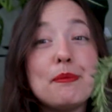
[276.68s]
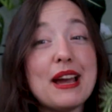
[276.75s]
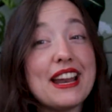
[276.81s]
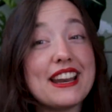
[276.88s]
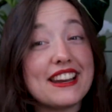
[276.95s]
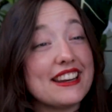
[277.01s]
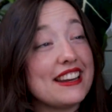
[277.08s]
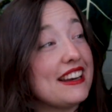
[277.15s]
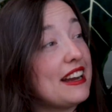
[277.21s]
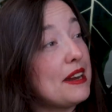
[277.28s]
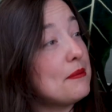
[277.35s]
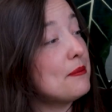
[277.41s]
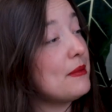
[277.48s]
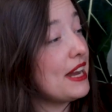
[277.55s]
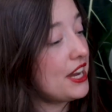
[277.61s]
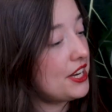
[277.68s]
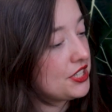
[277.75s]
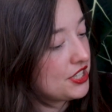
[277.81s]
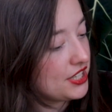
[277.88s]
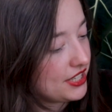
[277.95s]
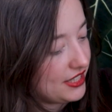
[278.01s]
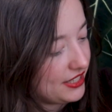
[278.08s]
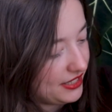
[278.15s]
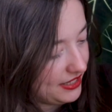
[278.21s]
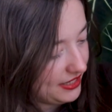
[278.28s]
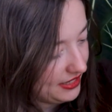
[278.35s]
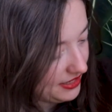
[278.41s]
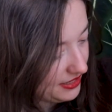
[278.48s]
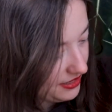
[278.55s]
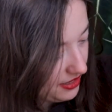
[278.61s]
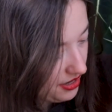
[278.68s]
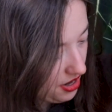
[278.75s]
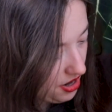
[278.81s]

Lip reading: better than I imagined.